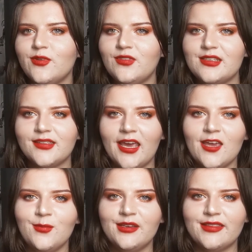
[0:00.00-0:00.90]
of this
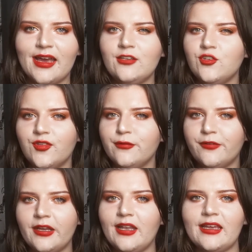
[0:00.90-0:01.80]
game is that it doesn't
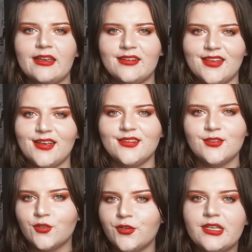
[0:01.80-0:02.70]
feel like an
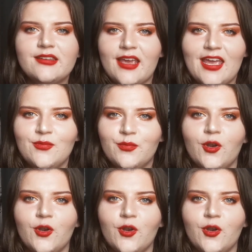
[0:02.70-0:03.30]
Assassin's Creed game,